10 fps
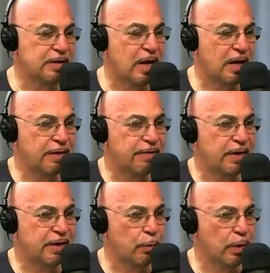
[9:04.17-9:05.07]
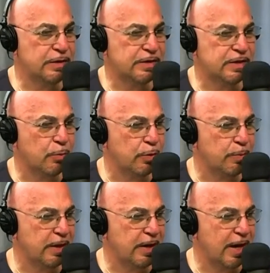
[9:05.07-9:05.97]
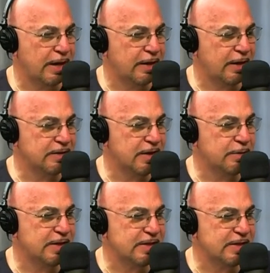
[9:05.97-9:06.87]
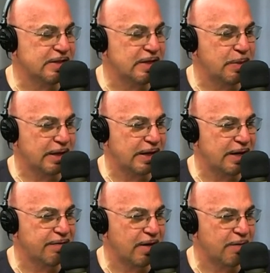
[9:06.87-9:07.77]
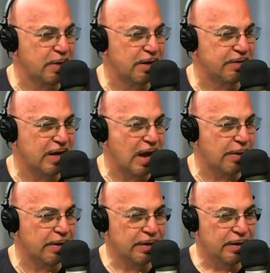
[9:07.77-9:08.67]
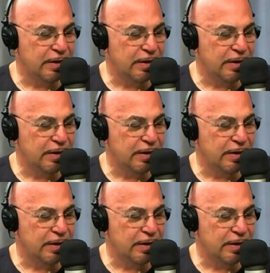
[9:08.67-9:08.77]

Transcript: I, I lived one summer in Manhattan. I said it was like sleeping at 85 miles an hour.